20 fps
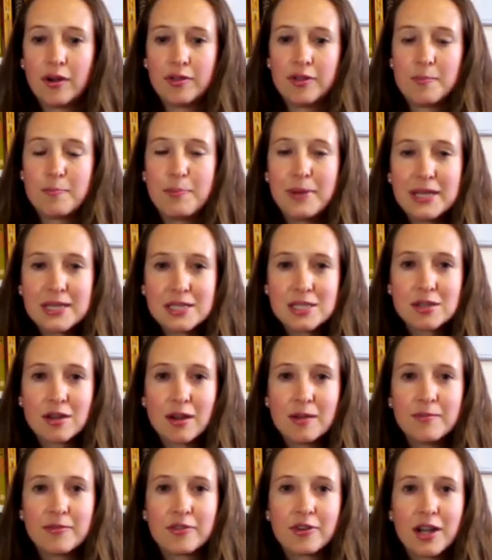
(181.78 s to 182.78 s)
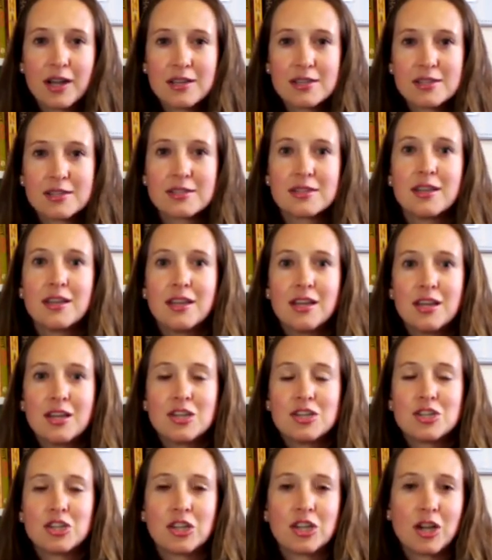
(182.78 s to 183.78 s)
the best time for us
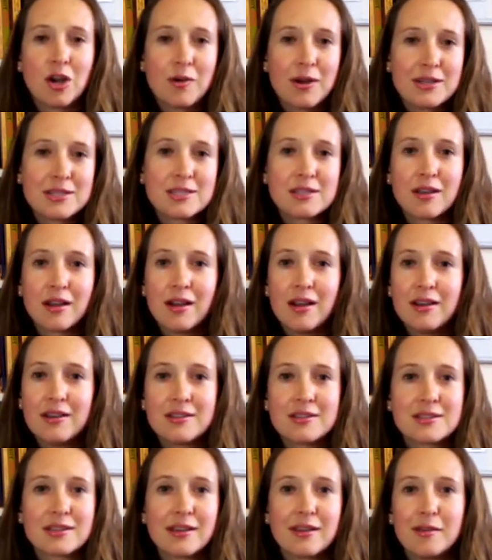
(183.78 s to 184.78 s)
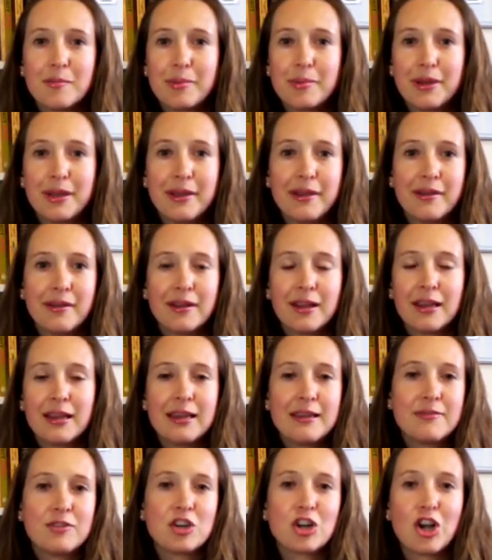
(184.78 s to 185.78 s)
to go outside is going to be
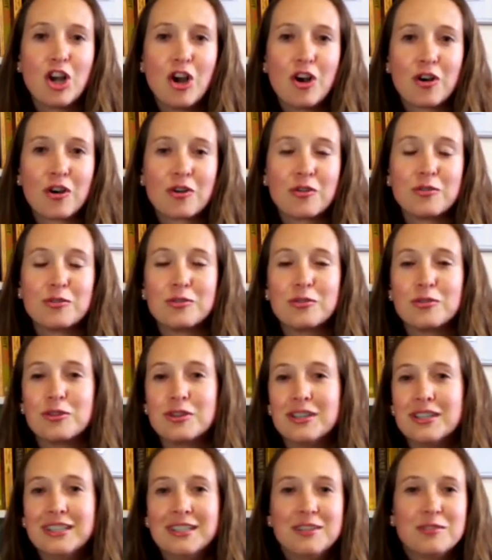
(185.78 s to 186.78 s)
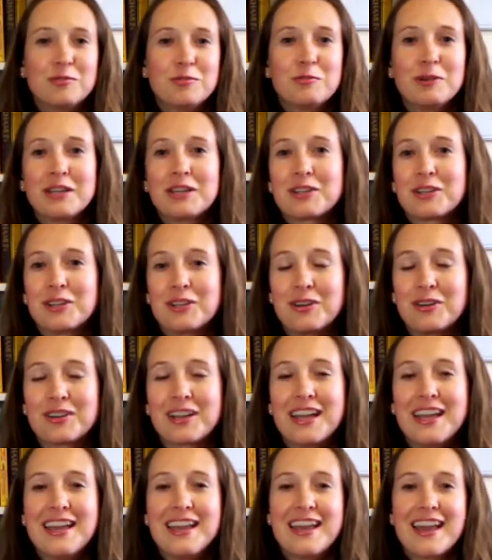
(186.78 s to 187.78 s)
11 o'clock or 1 o'clock.
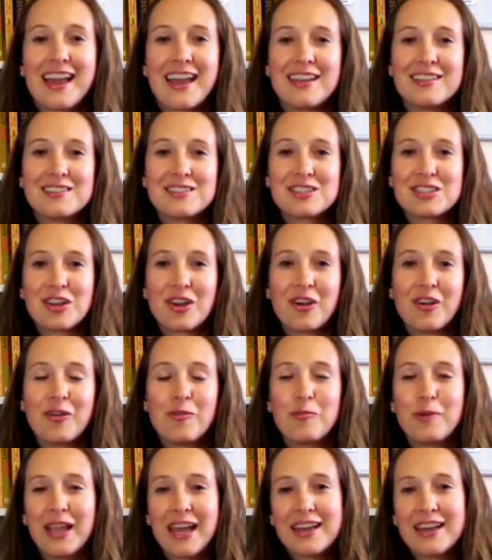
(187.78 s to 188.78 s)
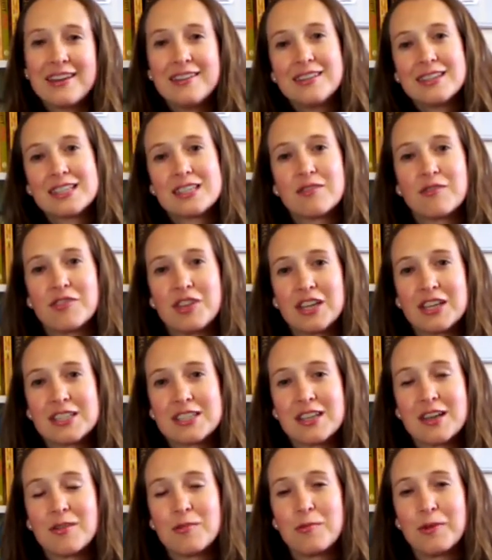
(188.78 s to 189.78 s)
And so we had a list of things
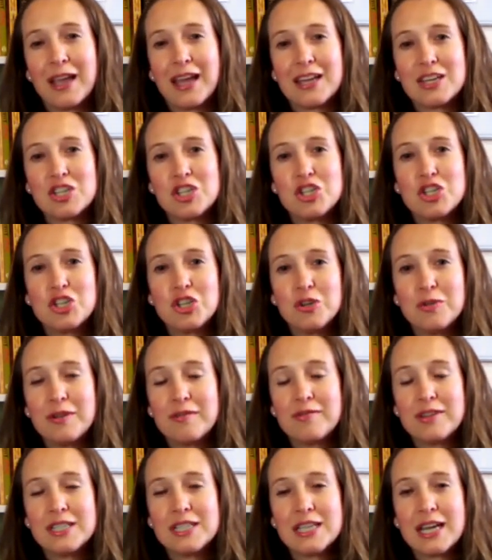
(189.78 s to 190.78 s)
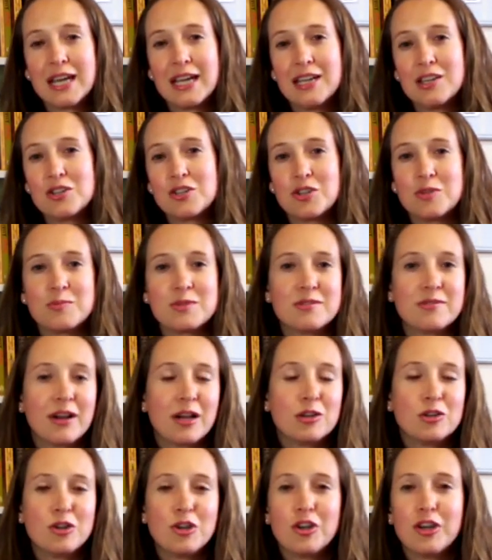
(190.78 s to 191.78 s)
that we had to do every day in terms of
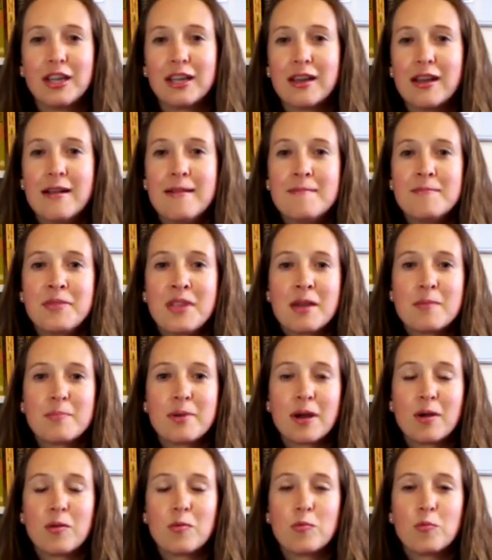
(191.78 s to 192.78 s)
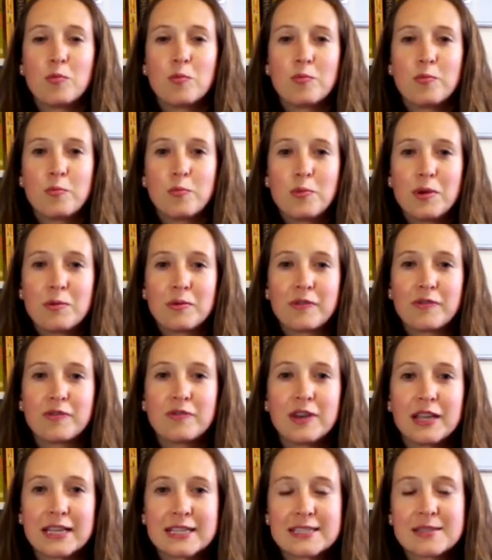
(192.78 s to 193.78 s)
our learning, but we were
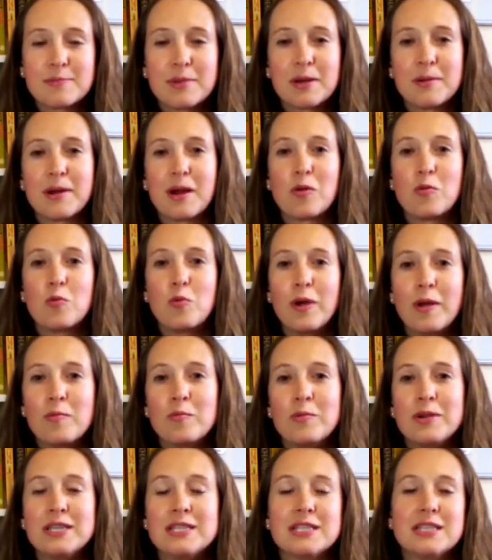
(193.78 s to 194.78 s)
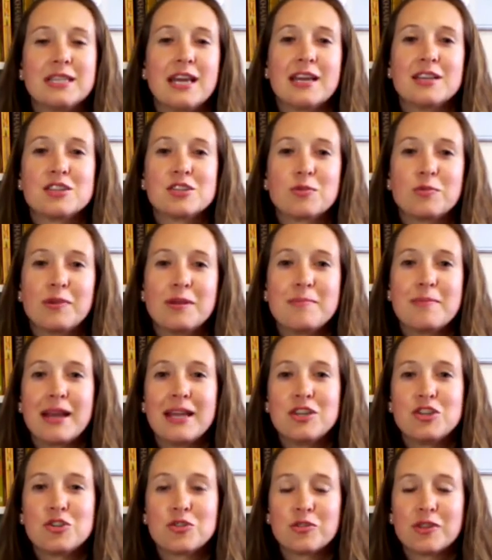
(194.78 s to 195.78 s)
flexible about when we did that. So we
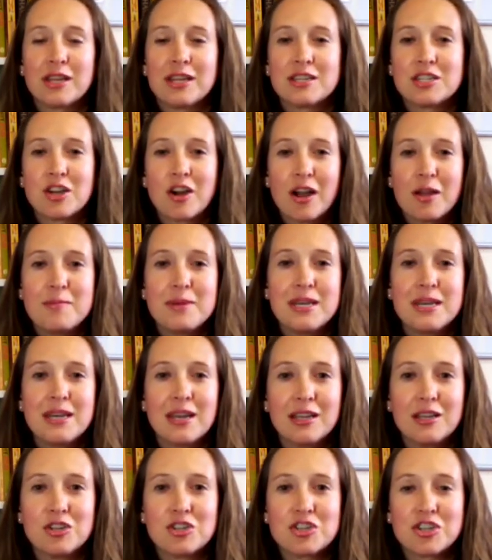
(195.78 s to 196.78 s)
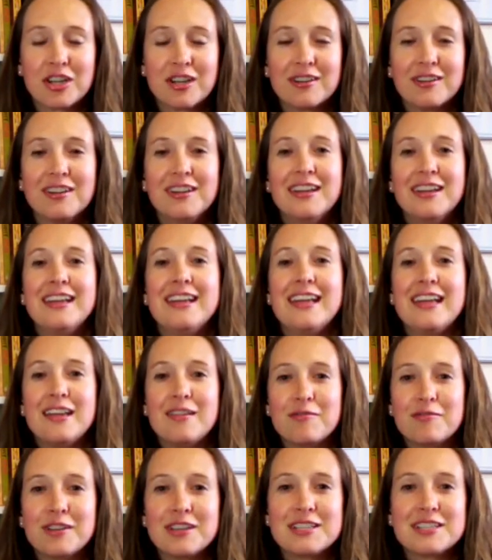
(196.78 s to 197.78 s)
made sure that time in nature
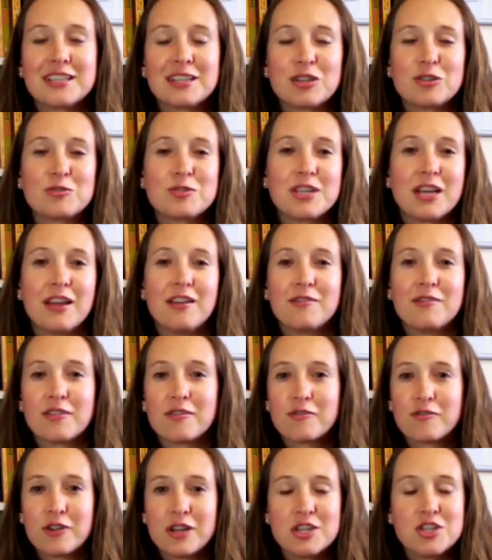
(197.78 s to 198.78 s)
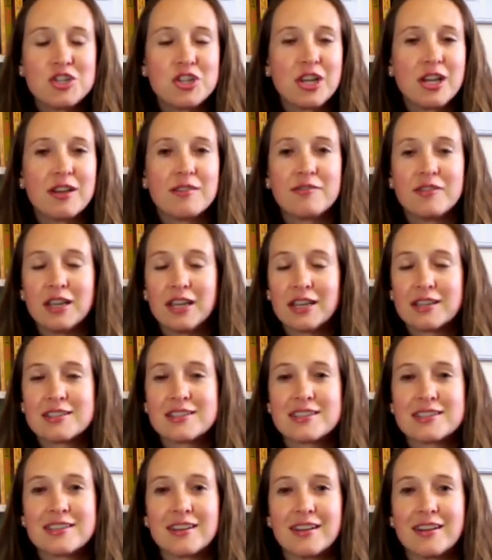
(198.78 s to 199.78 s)
every single day, for fresh air, for
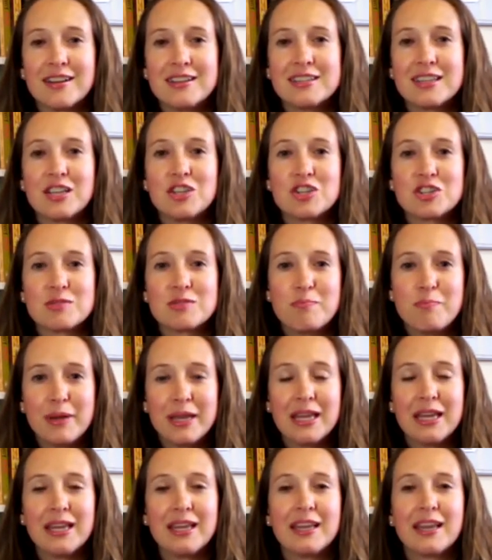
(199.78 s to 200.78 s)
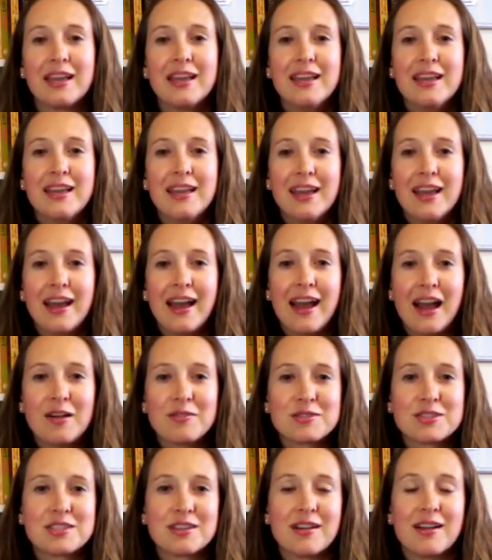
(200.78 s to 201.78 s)
exercise, and just being
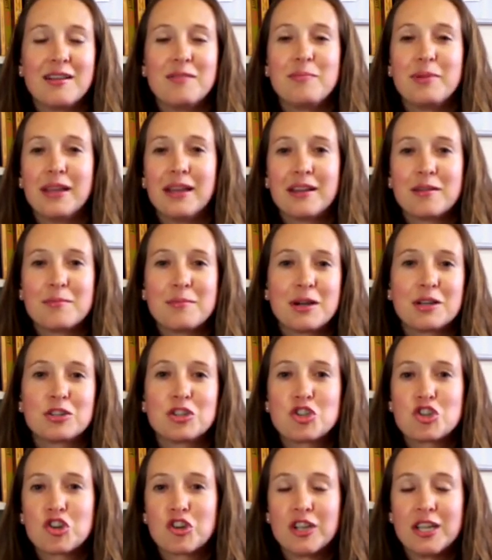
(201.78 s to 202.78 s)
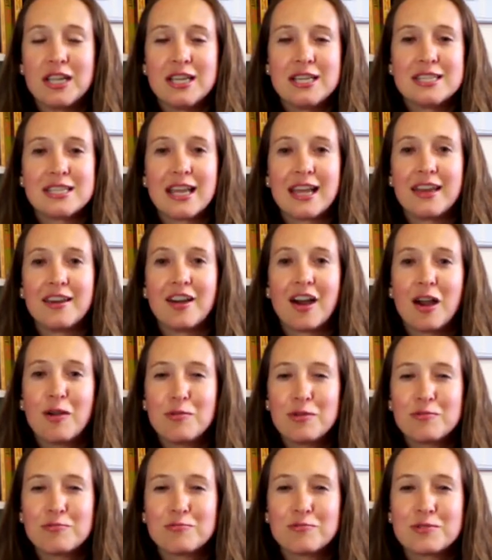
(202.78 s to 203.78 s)
outside, being among the trees. And I
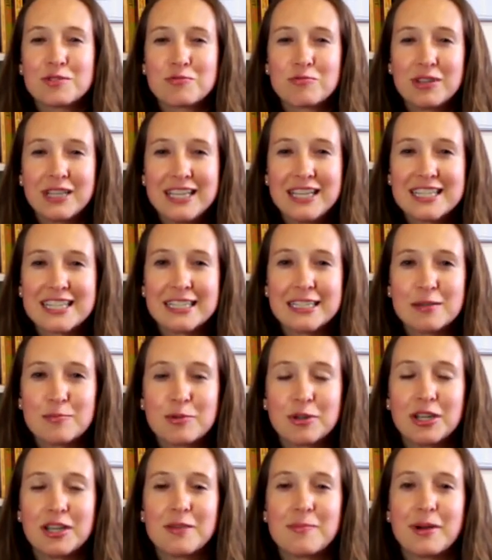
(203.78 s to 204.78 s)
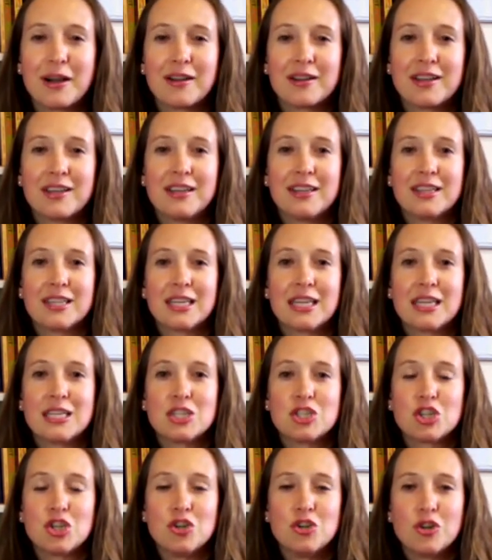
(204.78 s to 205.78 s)
was really deliberate about getting the kids
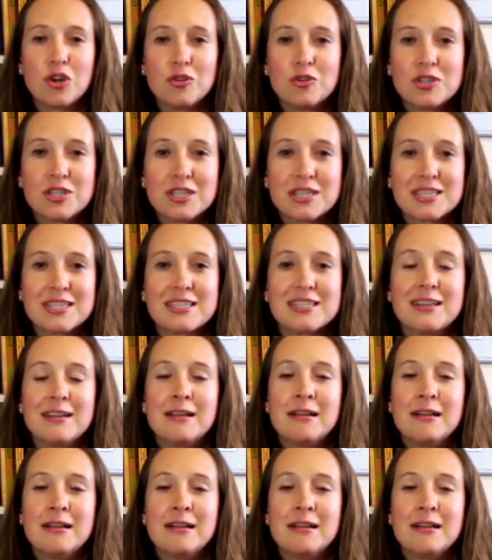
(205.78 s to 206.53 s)
to notice